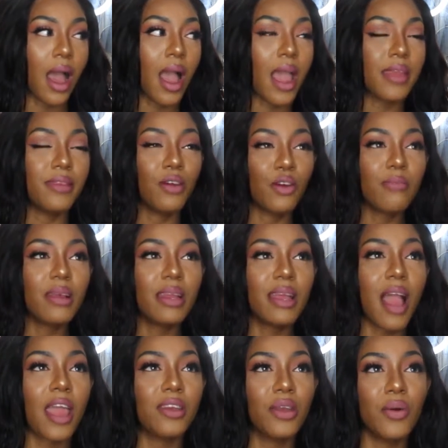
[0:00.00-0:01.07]
I
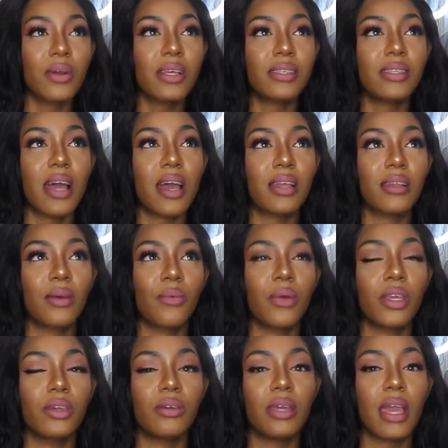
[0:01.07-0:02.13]
notice that
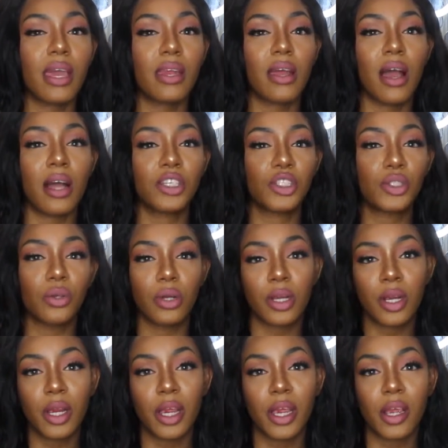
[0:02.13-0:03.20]
when you get a
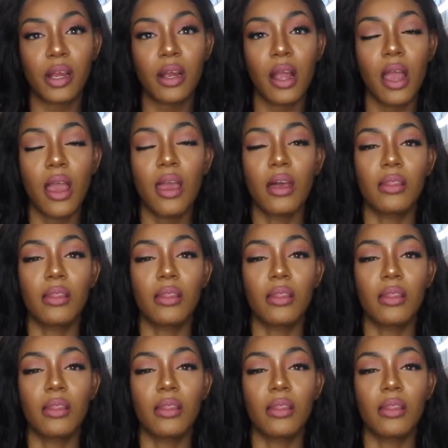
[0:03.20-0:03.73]
shorter hair,